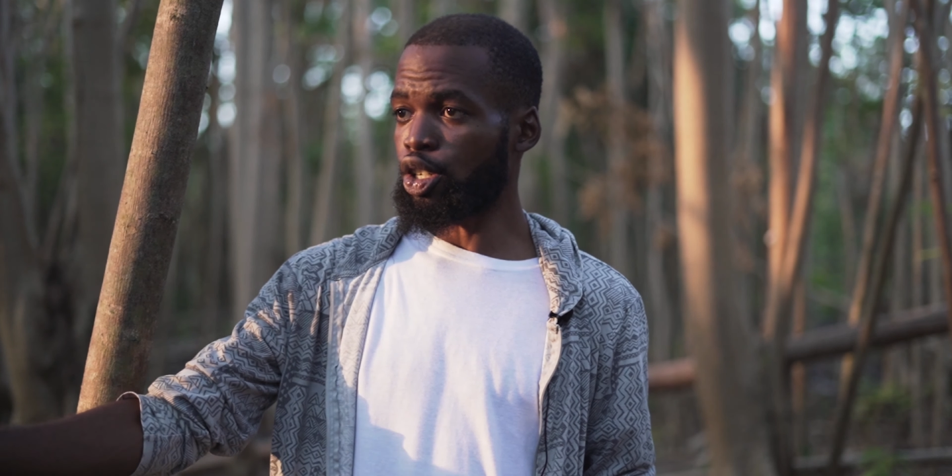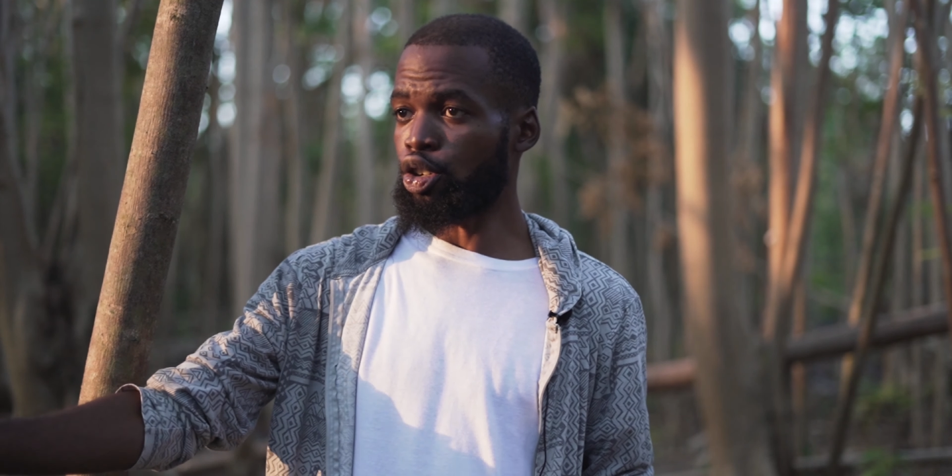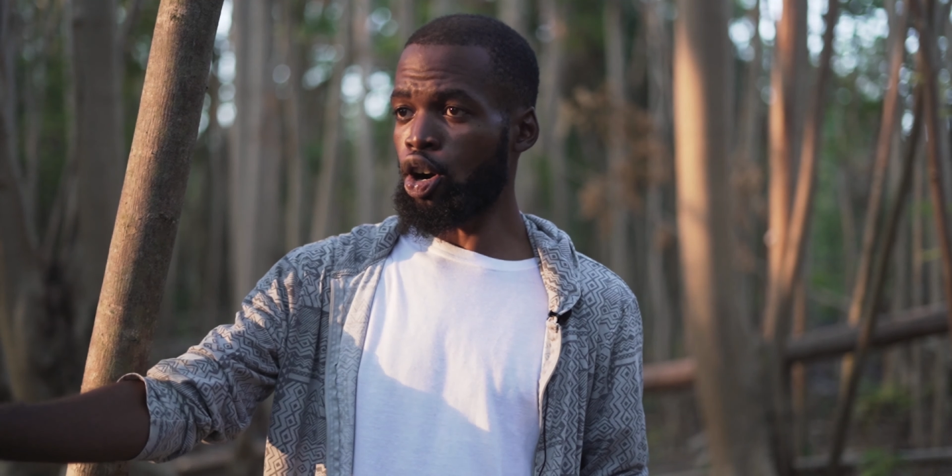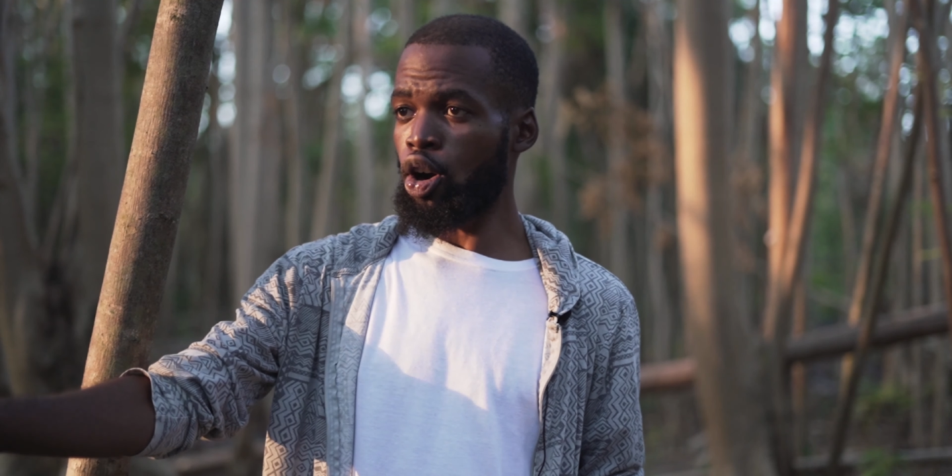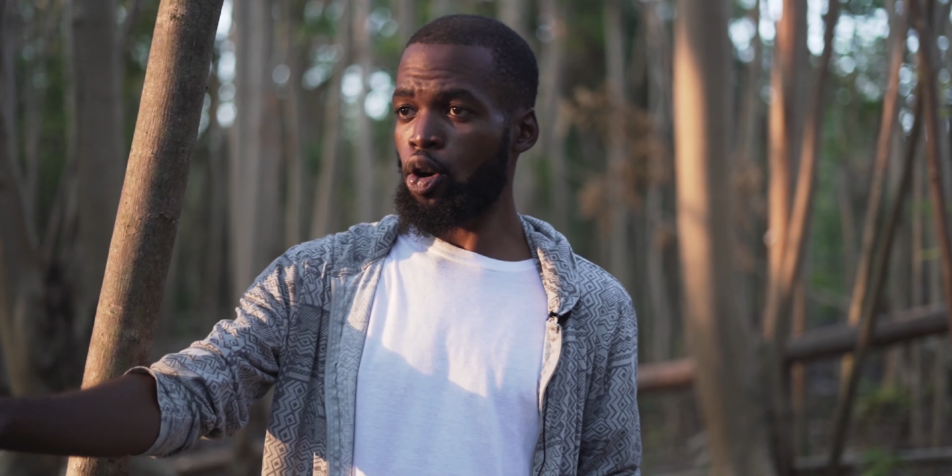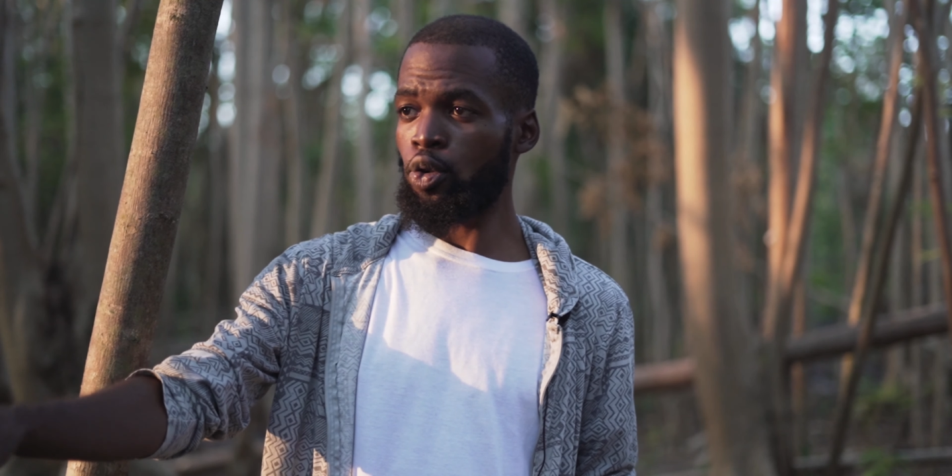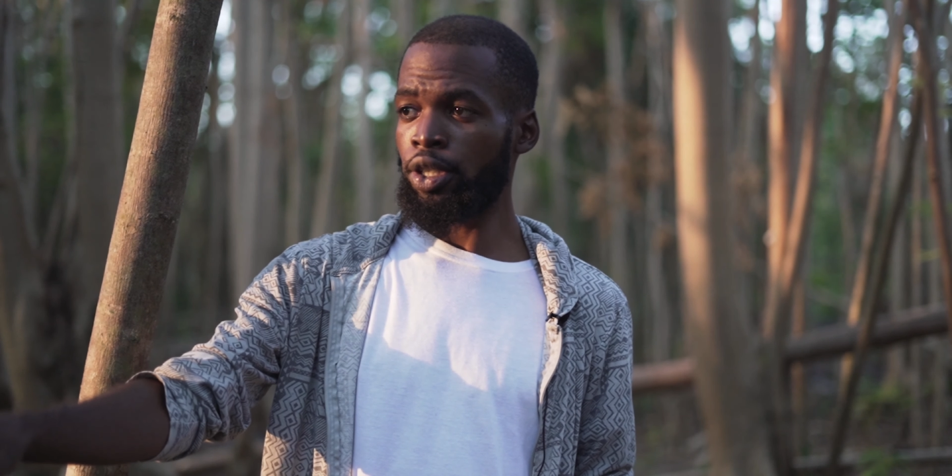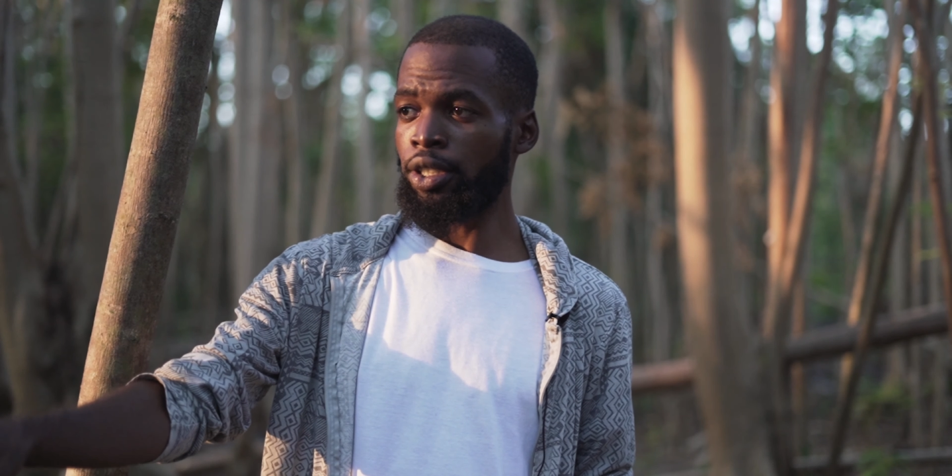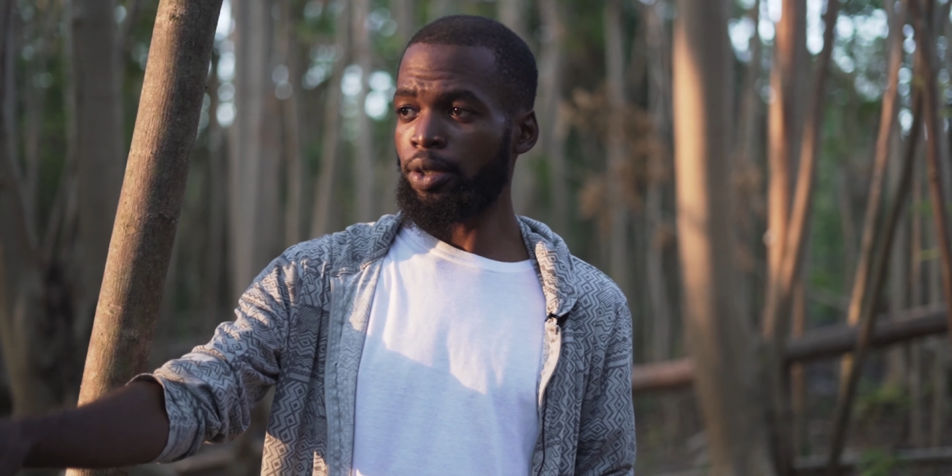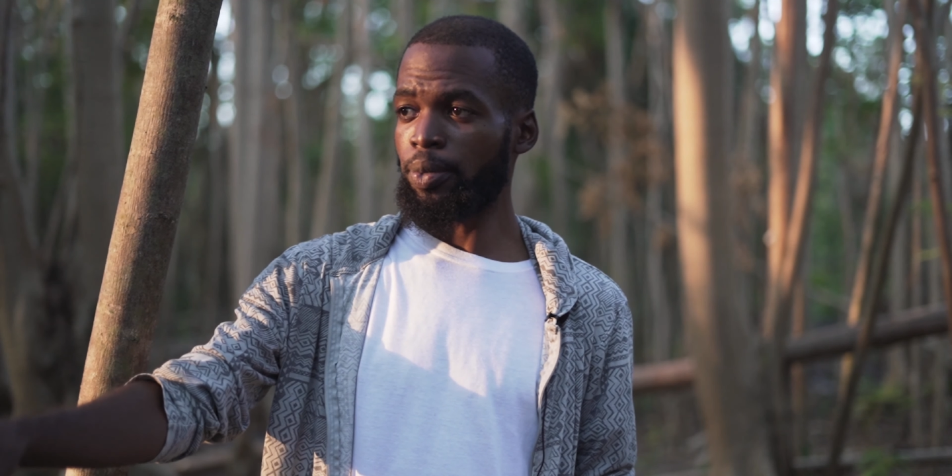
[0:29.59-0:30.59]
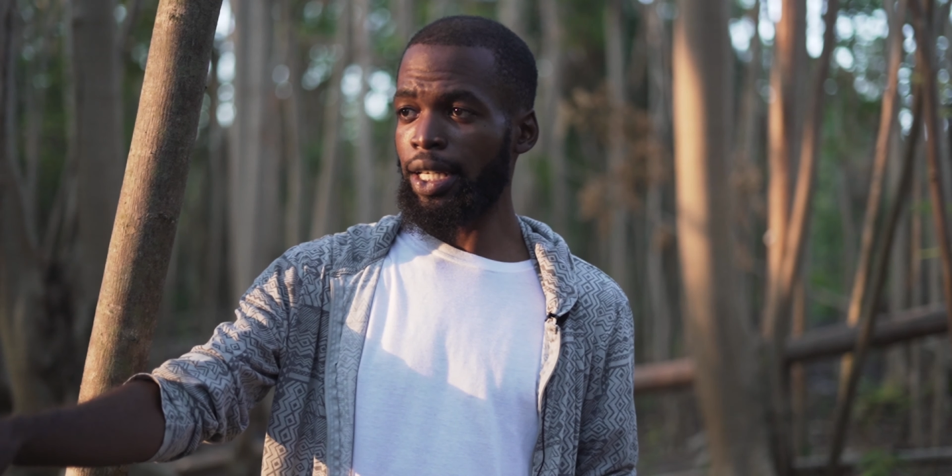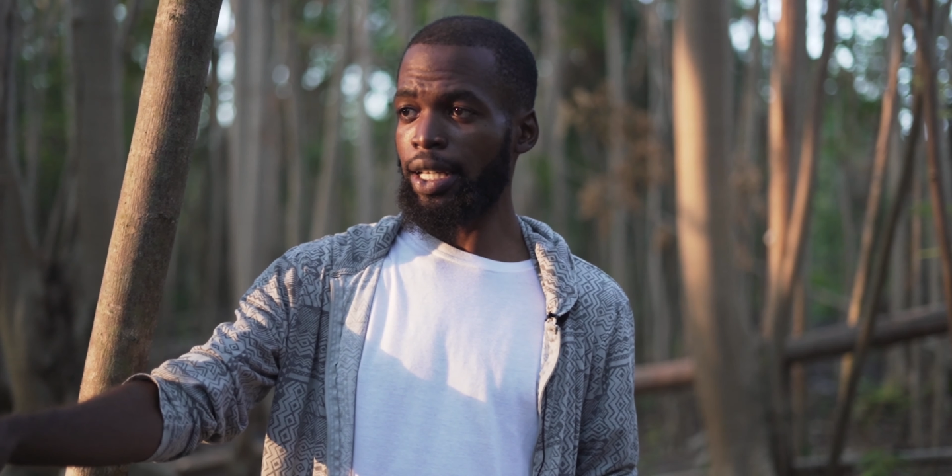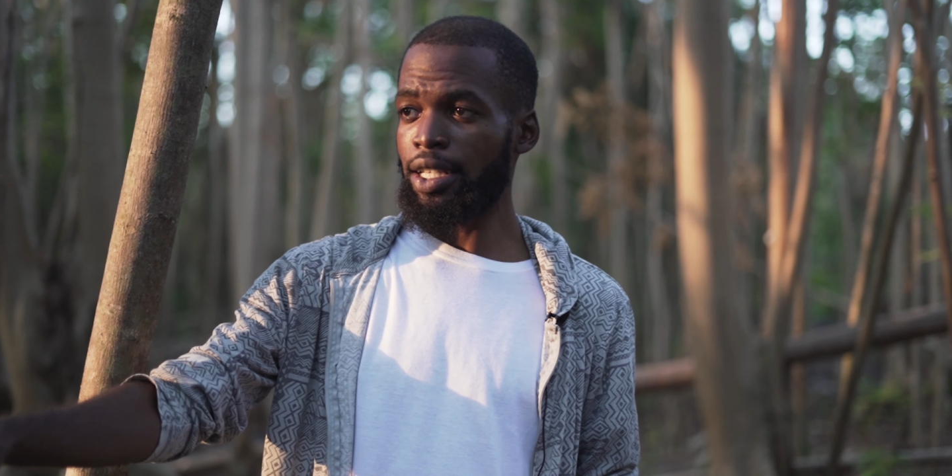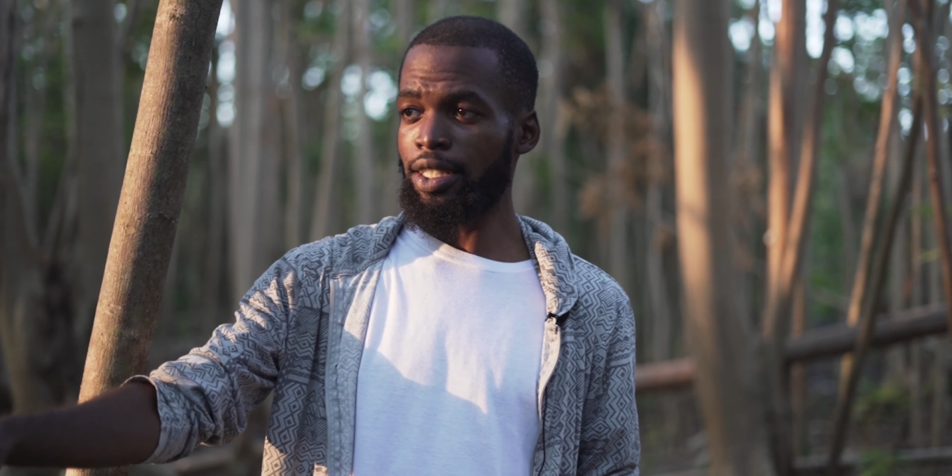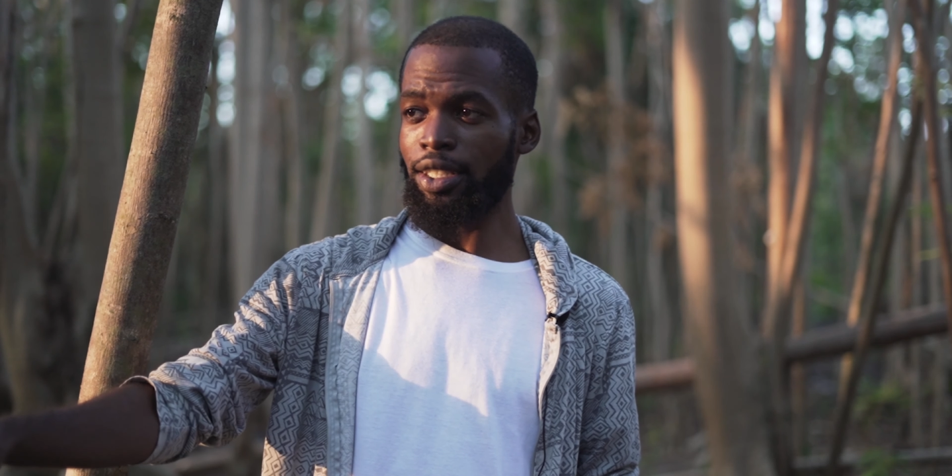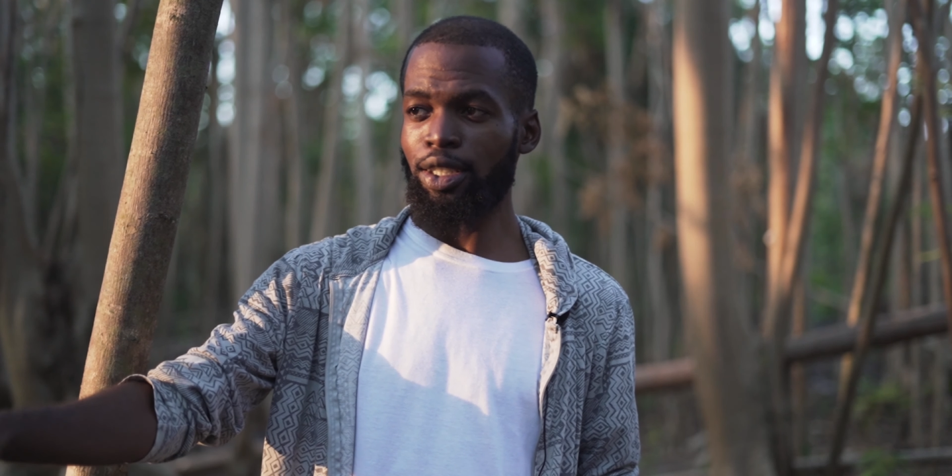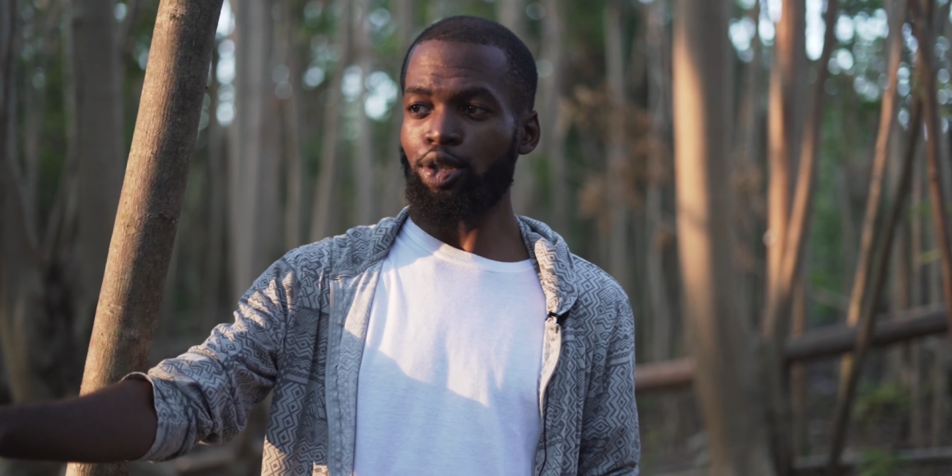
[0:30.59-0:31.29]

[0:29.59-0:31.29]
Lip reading: ground, because the